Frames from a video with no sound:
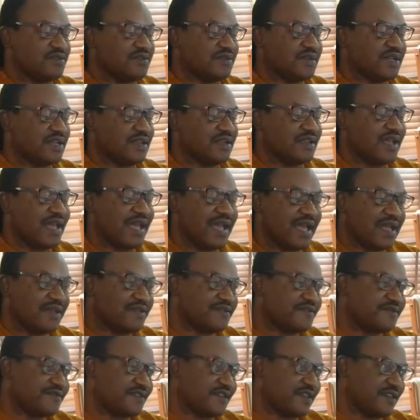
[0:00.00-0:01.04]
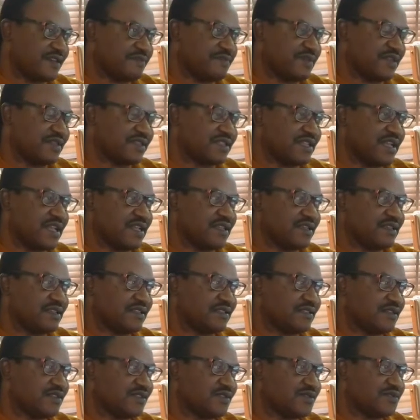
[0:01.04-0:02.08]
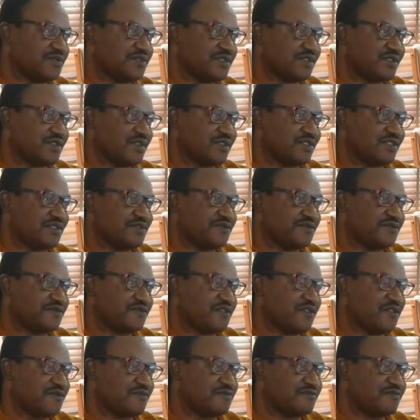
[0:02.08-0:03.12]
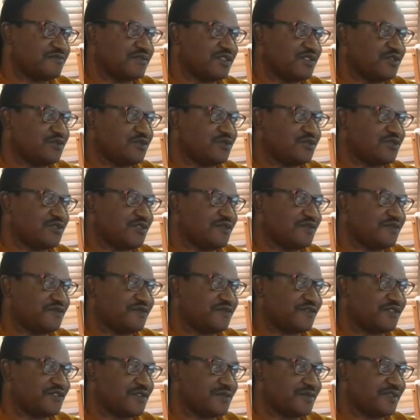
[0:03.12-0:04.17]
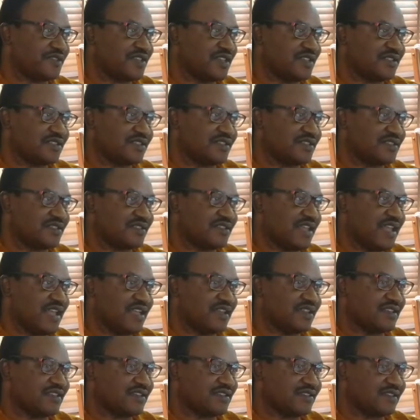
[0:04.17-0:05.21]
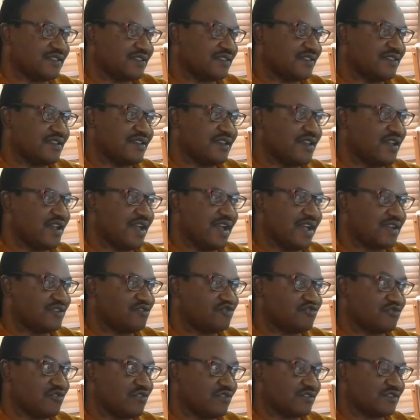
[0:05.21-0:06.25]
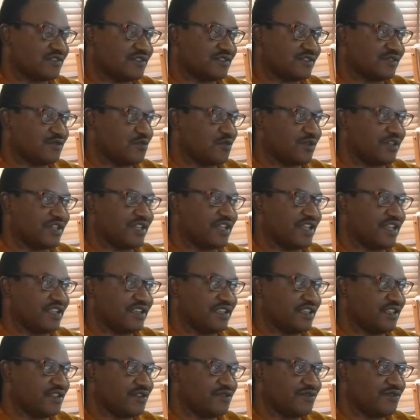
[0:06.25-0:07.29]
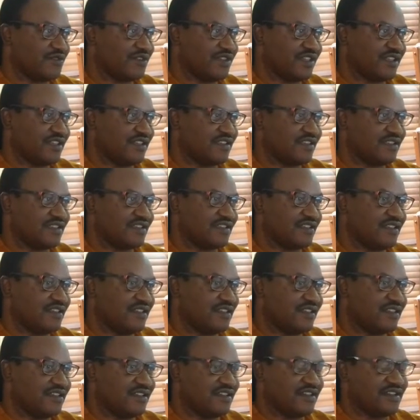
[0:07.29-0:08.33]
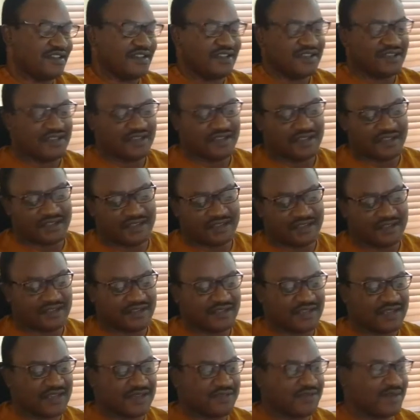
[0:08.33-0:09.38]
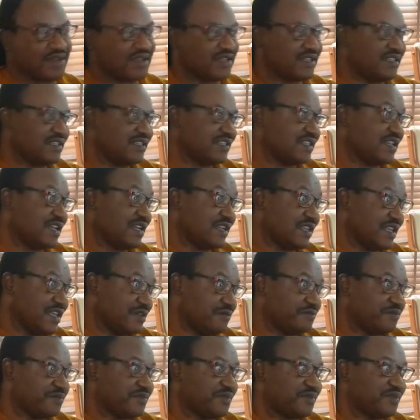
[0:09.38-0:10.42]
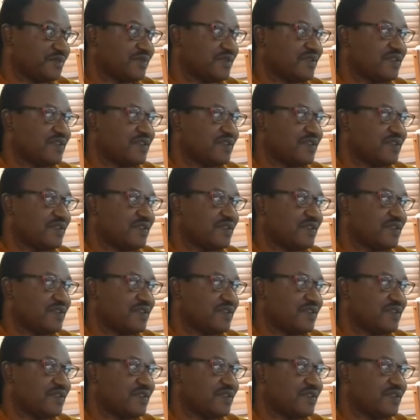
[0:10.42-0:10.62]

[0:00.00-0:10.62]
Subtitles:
You can have mental illness also resulting from the use of substances like hard drugs, cocaine, heroin, our Indian hemp,